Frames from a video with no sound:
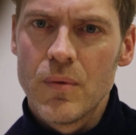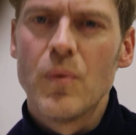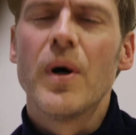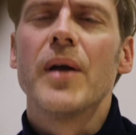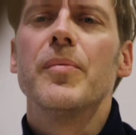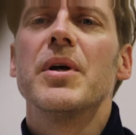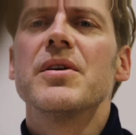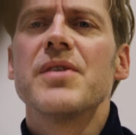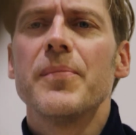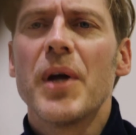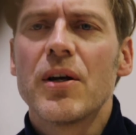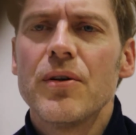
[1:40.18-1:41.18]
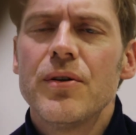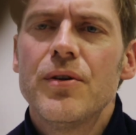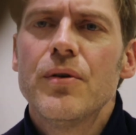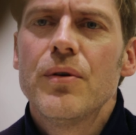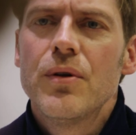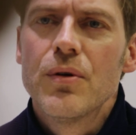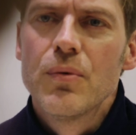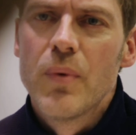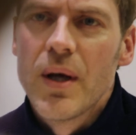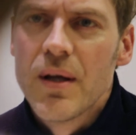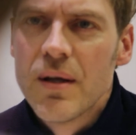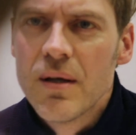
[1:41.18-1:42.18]
Why? Because I'm not going to do it your
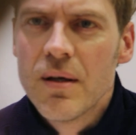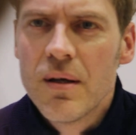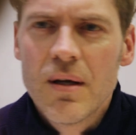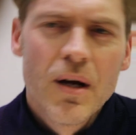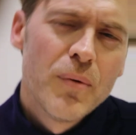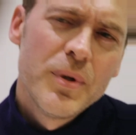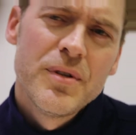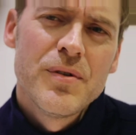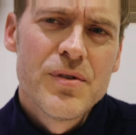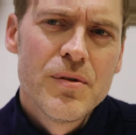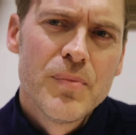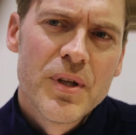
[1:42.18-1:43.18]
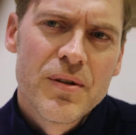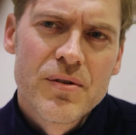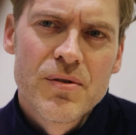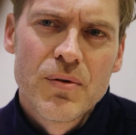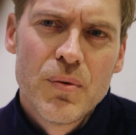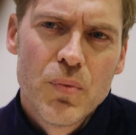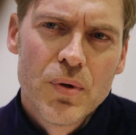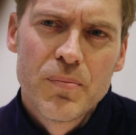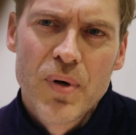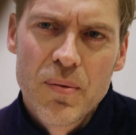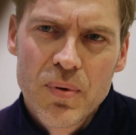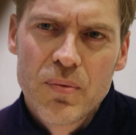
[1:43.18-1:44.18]
way. Are we to assume that there's only one
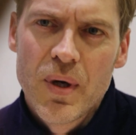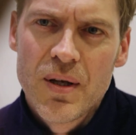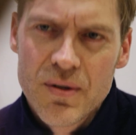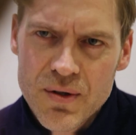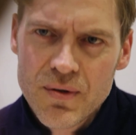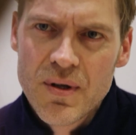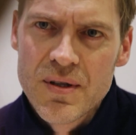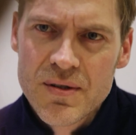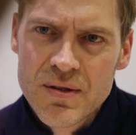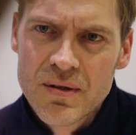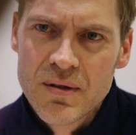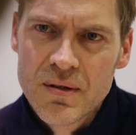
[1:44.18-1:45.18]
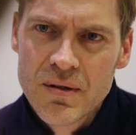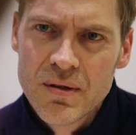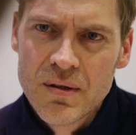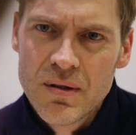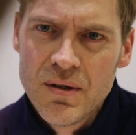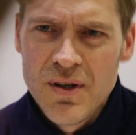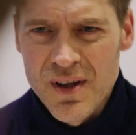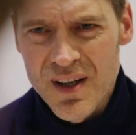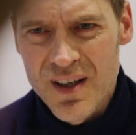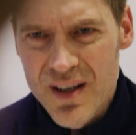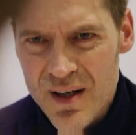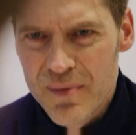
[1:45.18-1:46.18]
proper way to do this? Do you
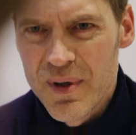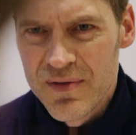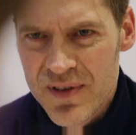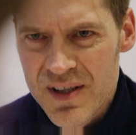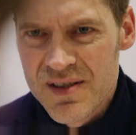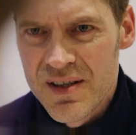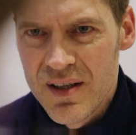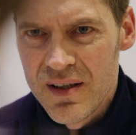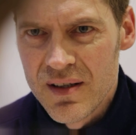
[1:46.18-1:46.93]
think I care about Felicity?